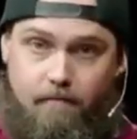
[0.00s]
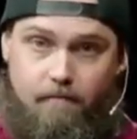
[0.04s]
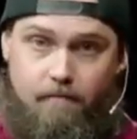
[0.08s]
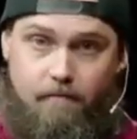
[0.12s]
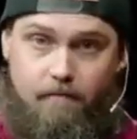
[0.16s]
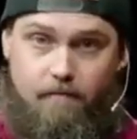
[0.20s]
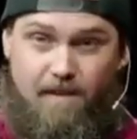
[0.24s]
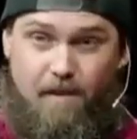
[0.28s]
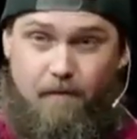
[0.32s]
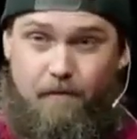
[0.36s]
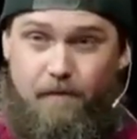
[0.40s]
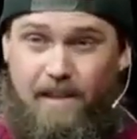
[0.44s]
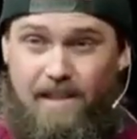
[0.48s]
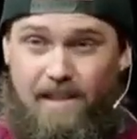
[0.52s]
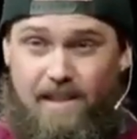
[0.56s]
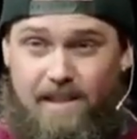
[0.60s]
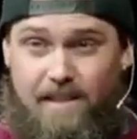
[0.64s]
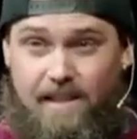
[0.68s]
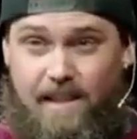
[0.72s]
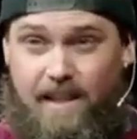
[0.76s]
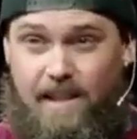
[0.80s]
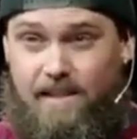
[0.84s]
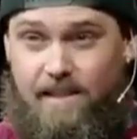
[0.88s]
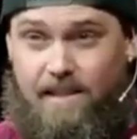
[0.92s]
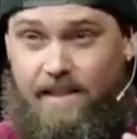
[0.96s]
The
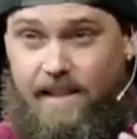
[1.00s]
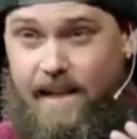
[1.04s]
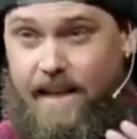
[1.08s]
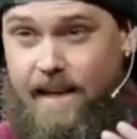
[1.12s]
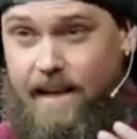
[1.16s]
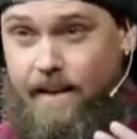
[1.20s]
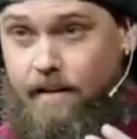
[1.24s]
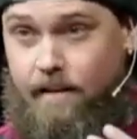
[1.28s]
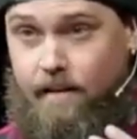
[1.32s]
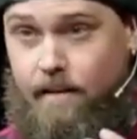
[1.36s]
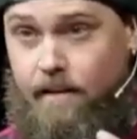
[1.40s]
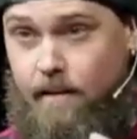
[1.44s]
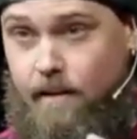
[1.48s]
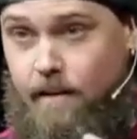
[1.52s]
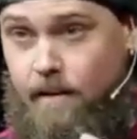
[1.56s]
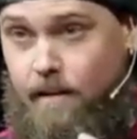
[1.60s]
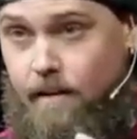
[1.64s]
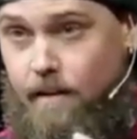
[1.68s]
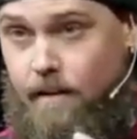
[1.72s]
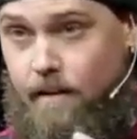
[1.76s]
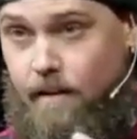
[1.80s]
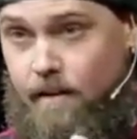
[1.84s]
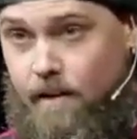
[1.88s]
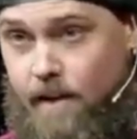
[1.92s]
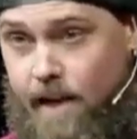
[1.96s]
Philistines then
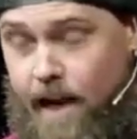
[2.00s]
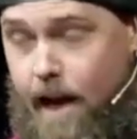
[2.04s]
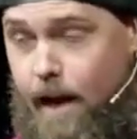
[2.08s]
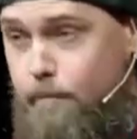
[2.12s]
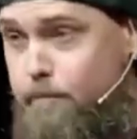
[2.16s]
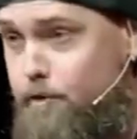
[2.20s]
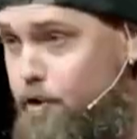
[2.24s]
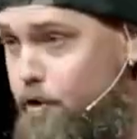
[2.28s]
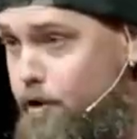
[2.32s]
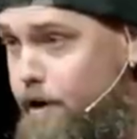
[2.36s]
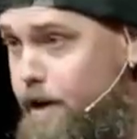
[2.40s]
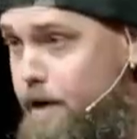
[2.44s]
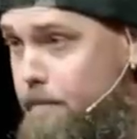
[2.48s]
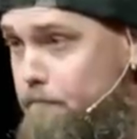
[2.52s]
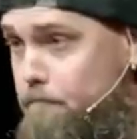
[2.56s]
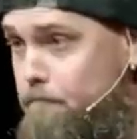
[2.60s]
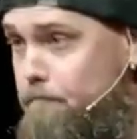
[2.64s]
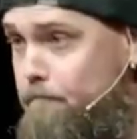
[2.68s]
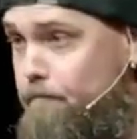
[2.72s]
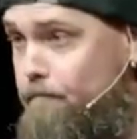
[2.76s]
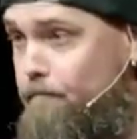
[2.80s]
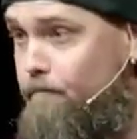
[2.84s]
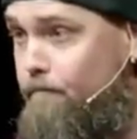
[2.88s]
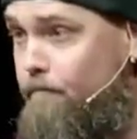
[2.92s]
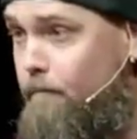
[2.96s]
capture him,
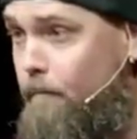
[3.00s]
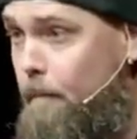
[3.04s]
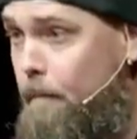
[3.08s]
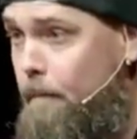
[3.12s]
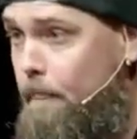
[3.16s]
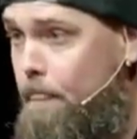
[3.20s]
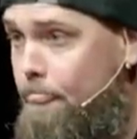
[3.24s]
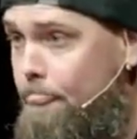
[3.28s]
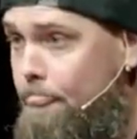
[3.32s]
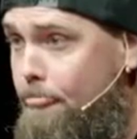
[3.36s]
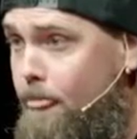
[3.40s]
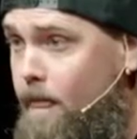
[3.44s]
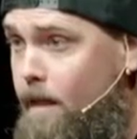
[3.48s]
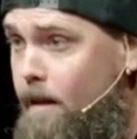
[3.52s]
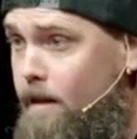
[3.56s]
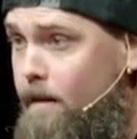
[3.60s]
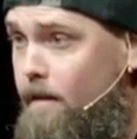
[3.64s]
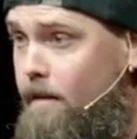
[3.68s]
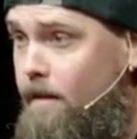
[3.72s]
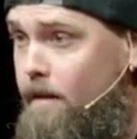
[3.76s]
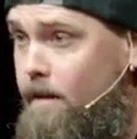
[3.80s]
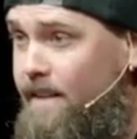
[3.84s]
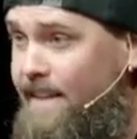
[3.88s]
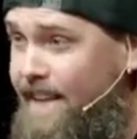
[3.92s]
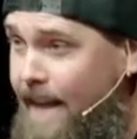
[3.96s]

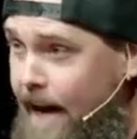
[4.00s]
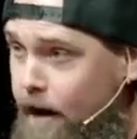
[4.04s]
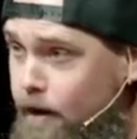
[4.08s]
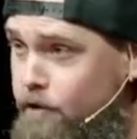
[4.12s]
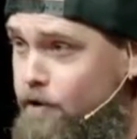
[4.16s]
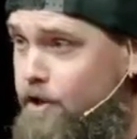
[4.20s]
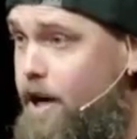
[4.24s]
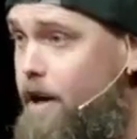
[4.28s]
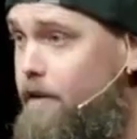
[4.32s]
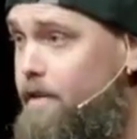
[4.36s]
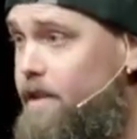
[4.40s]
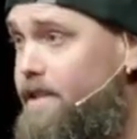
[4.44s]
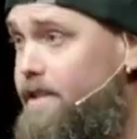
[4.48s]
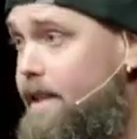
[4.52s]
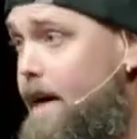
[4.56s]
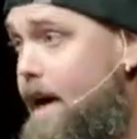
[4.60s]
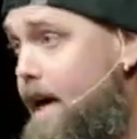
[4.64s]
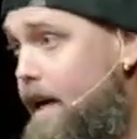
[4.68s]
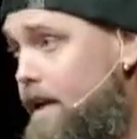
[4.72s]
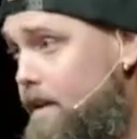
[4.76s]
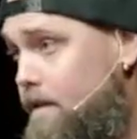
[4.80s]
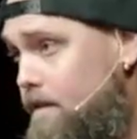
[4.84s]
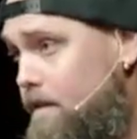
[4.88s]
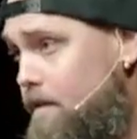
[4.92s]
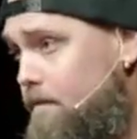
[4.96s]
gouge out his
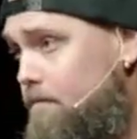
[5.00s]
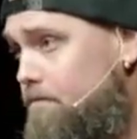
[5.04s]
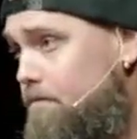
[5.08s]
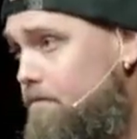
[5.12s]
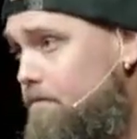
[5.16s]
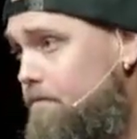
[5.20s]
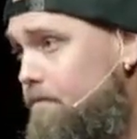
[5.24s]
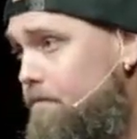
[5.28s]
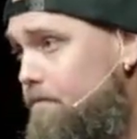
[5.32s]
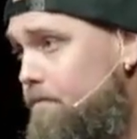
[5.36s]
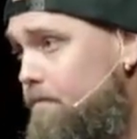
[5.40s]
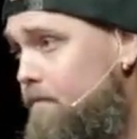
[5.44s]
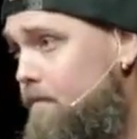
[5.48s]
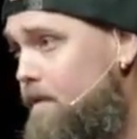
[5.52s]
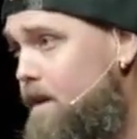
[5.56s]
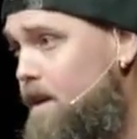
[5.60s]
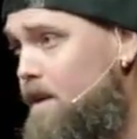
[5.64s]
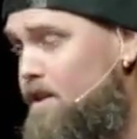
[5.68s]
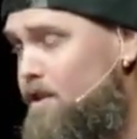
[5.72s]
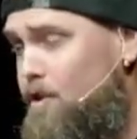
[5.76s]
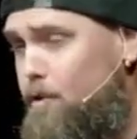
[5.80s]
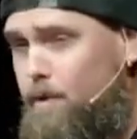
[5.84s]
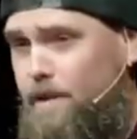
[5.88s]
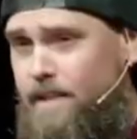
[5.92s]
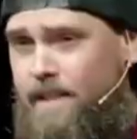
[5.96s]
eyes.
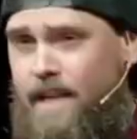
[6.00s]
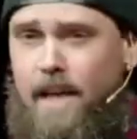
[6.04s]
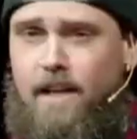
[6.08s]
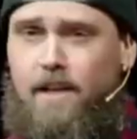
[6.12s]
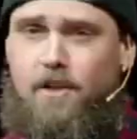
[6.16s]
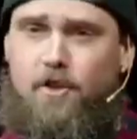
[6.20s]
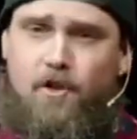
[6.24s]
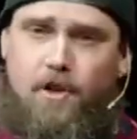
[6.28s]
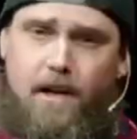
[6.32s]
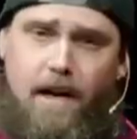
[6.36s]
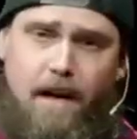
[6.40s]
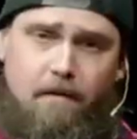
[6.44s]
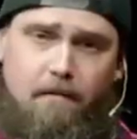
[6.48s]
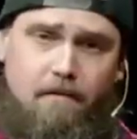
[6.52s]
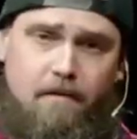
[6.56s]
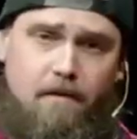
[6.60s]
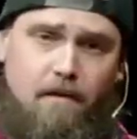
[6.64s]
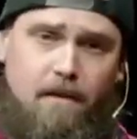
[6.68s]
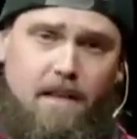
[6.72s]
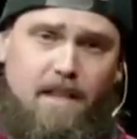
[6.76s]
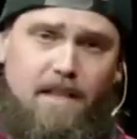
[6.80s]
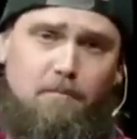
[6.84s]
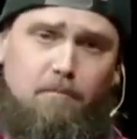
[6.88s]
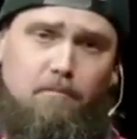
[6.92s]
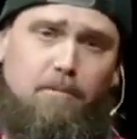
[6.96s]
So his head shaved,
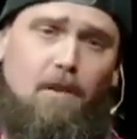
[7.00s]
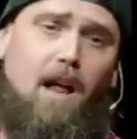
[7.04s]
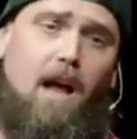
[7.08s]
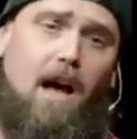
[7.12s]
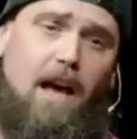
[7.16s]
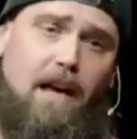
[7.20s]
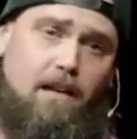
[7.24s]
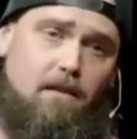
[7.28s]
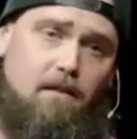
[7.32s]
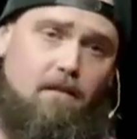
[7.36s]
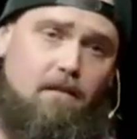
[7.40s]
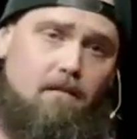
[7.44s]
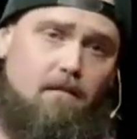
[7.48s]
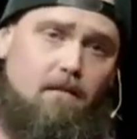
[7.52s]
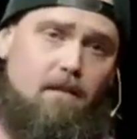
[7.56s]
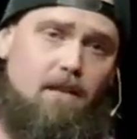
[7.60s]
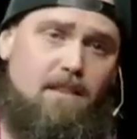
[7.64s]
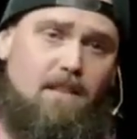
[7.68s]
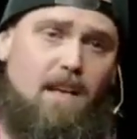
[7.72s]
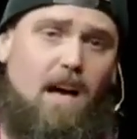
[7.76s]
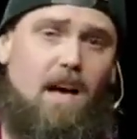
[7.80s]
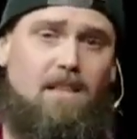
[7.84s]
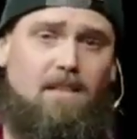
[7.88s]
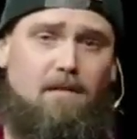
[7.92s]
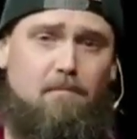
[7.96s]
he's blind. His
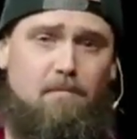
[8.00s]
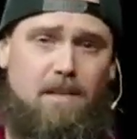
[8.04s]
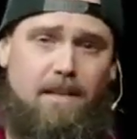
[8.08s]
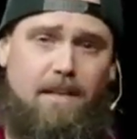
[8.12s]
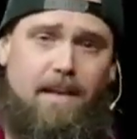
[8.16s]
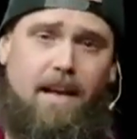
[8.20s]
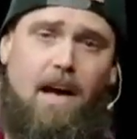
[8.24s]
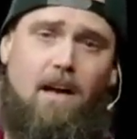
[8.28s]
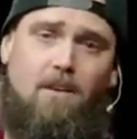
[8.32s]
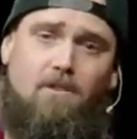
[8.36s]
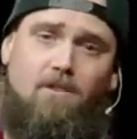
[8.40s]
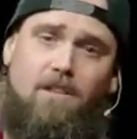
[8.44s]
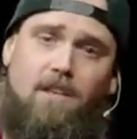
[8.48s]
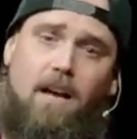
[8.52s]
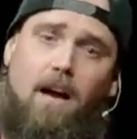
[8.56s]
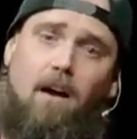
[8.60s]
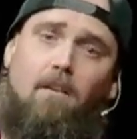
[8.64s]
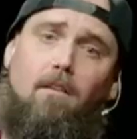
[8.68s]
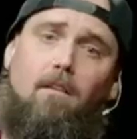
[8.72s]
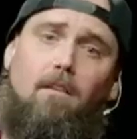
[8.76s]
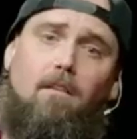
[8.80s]
eyes have been gouged out.